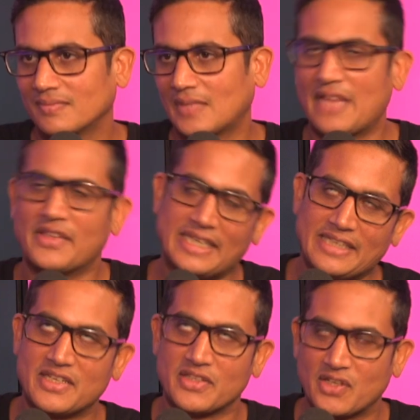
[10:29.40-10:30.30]
And the
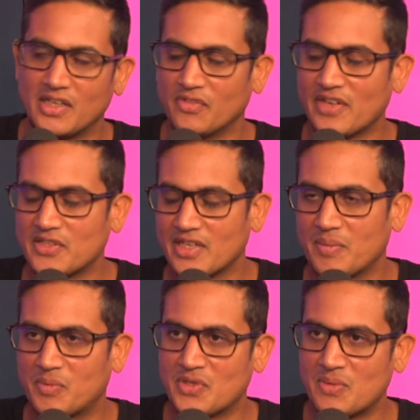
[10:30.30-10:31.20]
easier side of venture
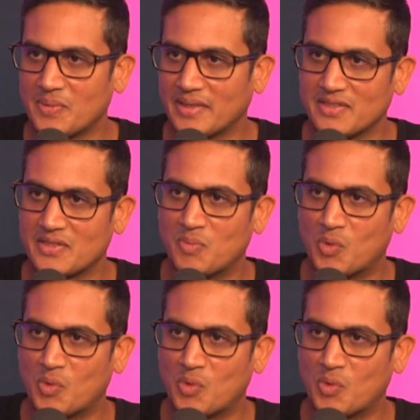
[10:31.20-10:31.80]
debt, presumably, because it's more